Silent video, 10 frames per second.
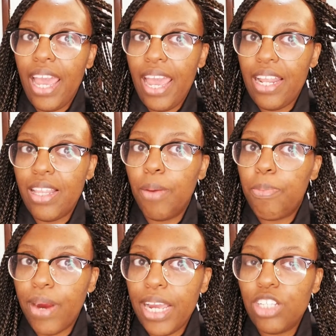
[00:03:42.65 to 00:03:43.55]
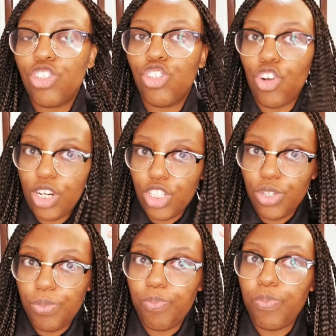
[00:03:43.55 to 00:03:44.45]
and the braids are starting
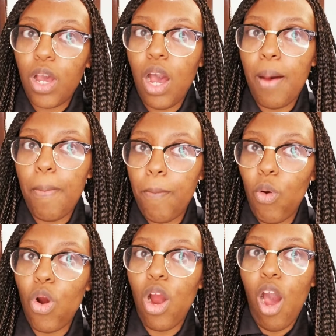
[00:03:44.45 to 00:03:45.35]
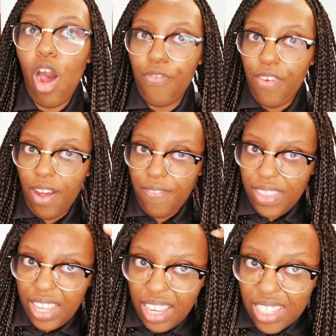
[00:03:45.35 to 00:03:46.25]
to come more off of
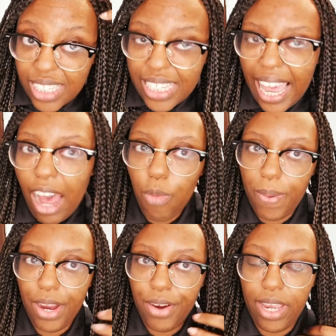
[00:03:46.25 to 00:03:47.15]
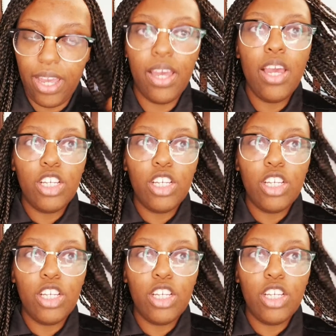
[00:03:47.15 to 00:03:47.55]
the scalp area.